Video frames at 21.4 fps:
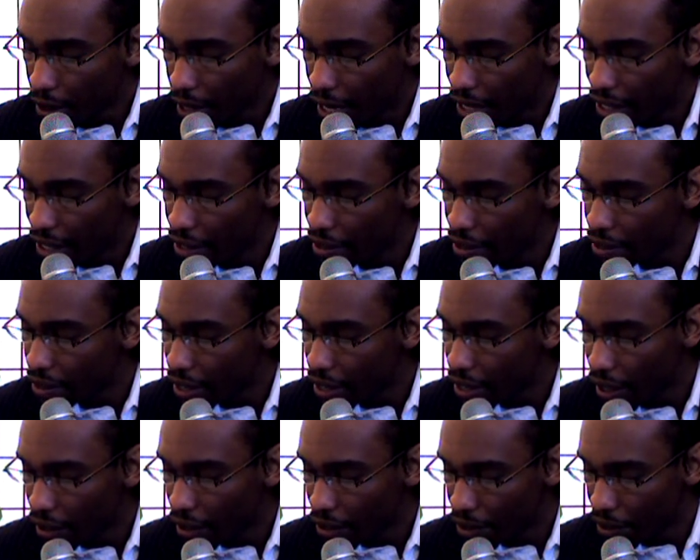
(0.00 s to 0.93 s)
And he
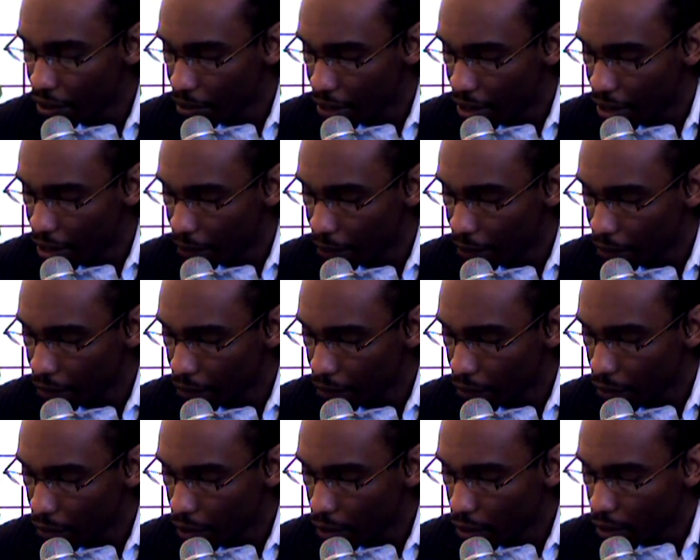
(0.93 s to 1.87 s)
said unto me,
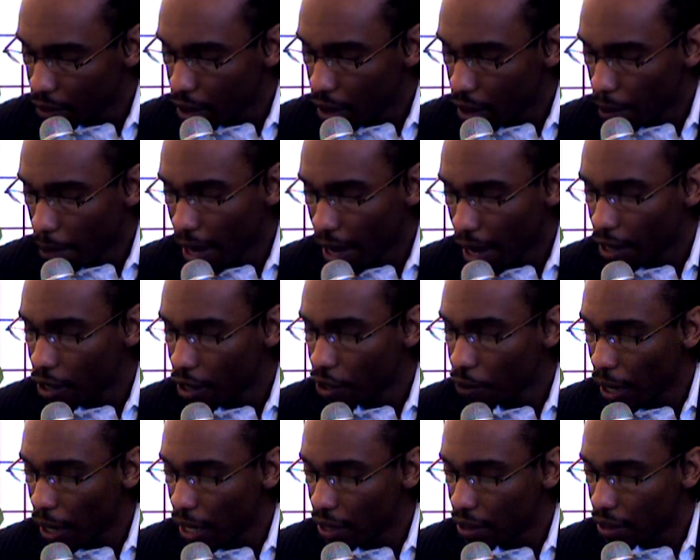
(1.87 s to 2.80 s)
my
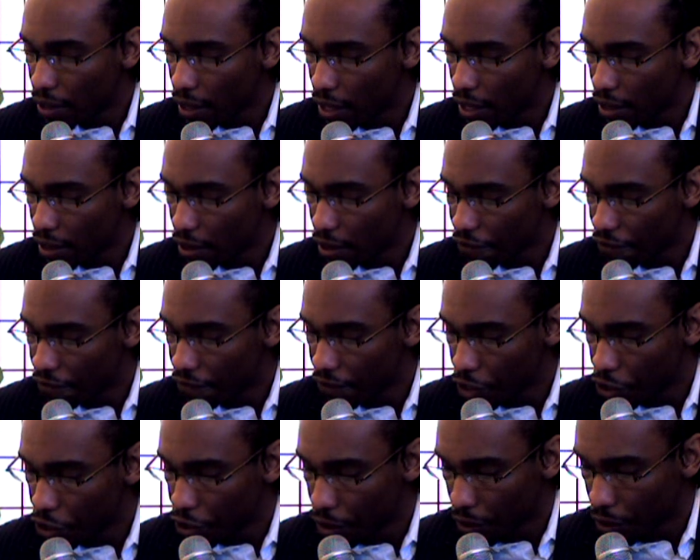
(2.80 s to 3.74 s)
grace is
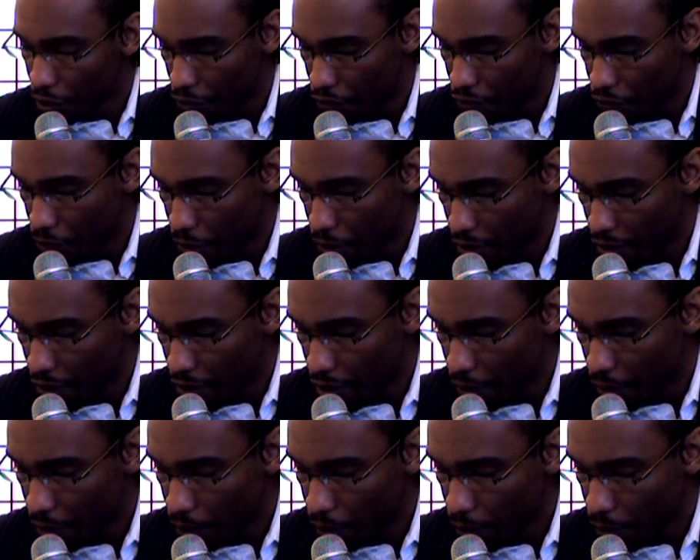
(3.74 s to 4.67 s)
sufficient for
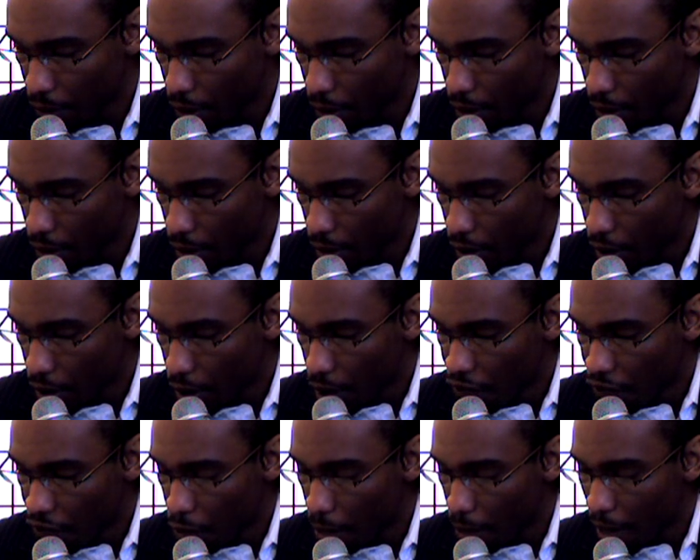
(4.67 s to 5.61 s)
thee,
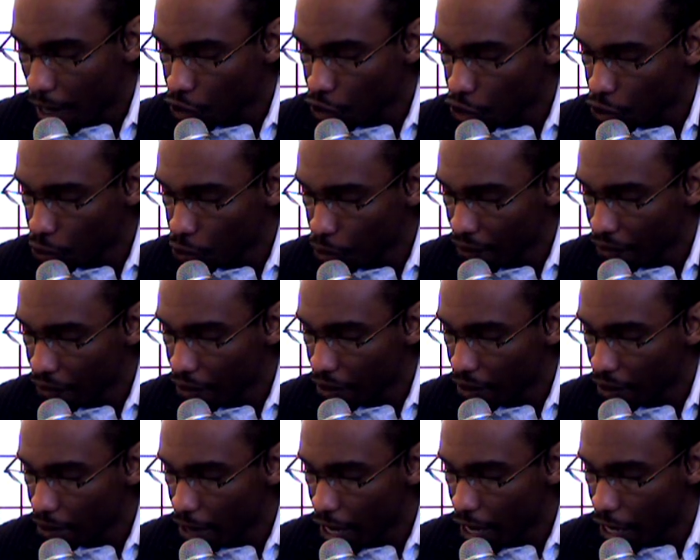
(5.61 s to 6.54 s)
for my strength
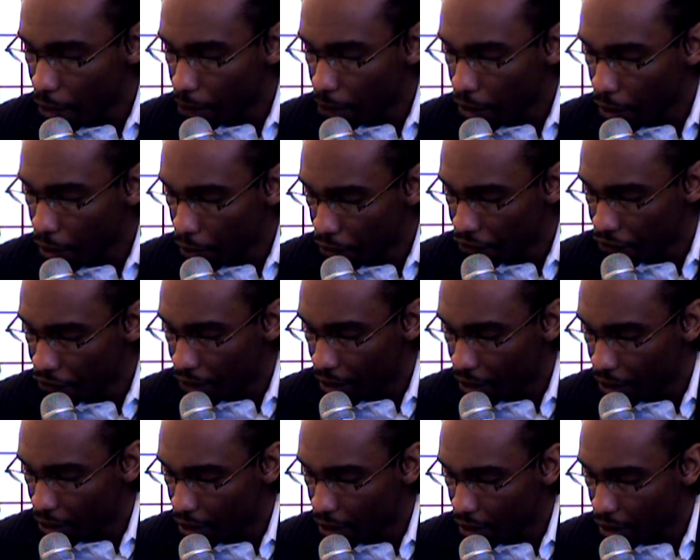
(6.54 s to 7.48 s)
is made
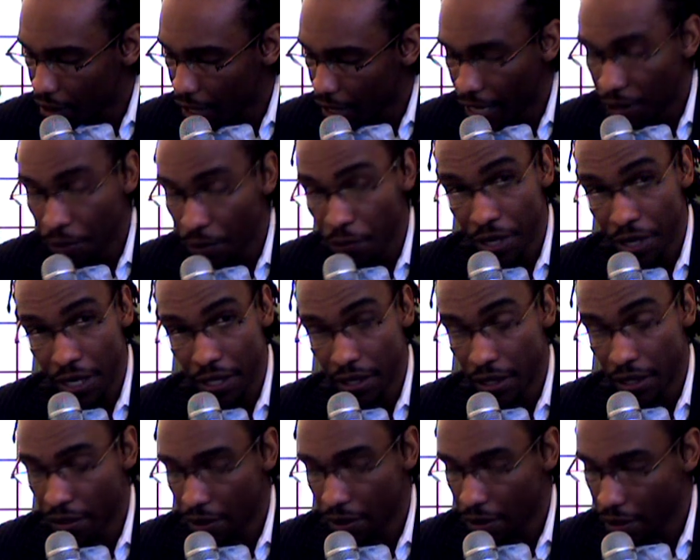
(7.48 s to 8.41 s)
perfect in
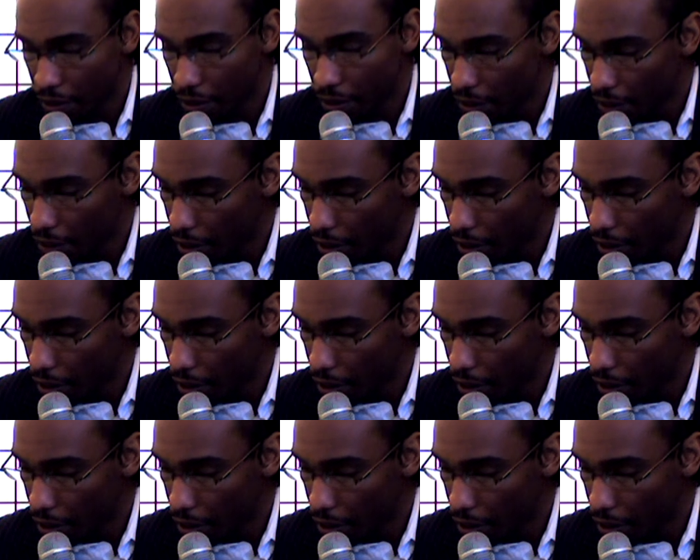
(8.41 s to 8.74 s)
weakness.